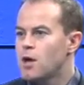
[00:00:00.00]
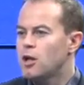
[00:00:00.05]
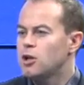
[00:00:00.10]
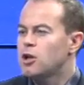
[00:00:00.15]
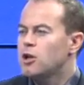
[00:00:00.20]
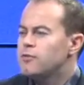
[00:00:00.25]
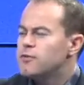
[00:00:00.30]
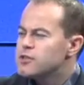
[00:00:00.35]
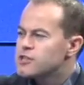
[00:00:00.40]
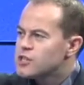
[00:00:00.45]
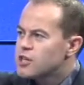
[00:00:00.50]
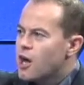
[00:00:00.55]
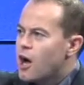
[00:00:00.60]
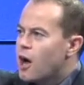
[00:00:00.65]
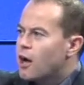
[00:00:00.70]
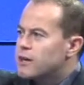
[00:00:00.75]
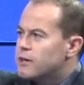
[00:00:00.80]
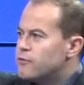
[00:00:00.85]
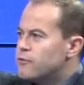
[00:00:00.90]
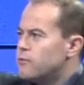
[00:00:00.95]
A lot of us
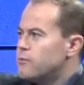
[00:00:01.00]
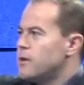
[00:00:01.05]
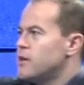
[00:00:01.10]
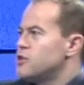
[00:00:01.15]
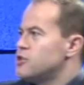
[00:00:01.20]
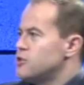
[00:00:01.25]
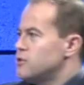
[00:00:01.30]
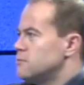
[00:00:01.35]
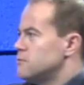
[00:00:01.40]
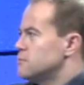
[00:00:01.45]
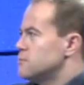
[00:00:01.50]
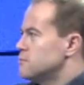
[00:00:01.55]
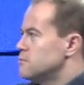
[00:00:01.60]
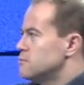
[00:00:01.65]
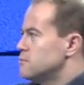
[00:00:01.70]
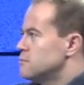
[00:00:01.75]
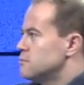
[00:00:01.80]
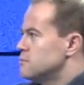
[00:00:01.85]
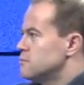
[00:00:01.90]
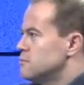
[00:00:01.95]
guard information.
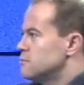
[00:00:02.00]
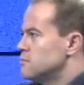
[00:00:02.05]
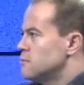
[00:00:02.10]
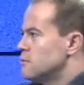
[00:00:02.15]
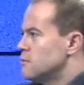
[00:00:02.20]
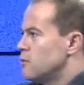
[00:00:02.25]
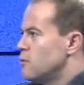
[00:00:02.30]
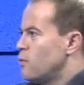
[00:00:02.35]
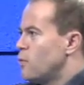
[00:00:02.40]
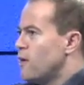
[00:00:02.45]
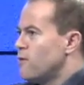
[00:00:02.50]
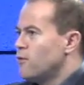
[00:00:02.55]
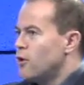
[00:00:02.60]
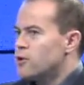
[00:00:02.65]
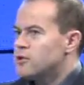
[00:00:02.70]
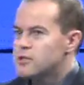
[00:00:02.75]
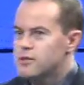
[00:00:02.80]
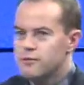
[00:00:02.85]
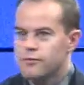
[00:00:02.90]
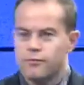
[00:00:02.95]
We have
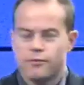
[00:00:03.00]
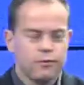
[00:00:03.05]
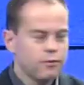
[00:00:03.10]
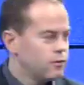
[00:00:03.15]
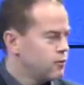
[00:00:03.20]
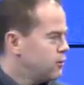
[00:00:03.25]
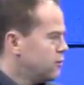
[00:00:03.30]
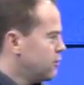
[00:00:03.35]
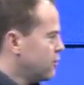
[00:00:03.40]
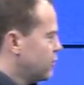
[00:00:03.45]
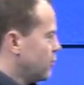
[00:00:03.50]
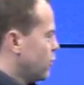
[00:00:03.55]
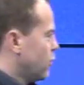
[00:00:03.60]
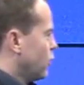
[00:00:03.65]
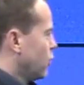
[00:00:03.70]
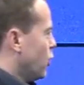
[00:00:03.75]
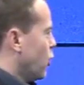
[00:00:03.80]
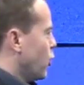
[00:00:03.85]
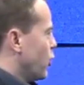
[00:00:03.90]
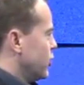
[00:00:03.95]
lots of
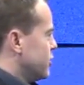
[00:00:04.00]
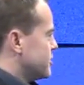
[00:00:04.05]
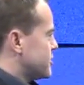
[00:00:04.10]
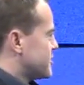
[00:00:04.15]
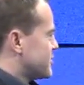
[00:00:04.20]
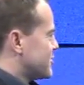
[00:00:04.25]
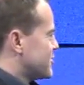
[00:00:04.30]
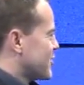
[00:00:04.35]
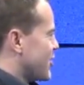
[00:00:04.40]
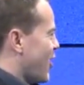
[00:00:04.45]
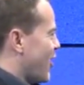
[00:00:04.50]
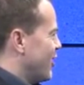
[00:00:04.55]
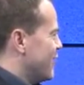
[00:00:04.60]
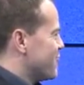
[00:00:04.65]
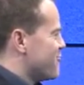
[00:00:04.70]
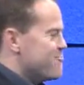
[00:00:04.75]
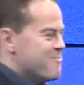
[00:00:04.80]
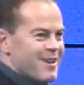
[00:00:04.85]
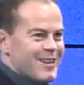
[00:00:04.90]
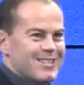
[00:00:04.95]
lawyers to guard
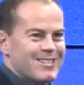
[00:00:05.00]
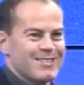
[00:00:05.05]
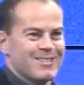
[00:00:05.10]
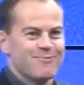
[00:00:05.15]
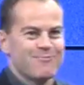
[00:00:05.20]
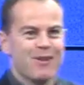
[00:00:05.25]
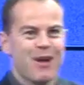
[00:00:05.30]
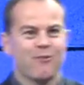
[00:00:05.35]
information.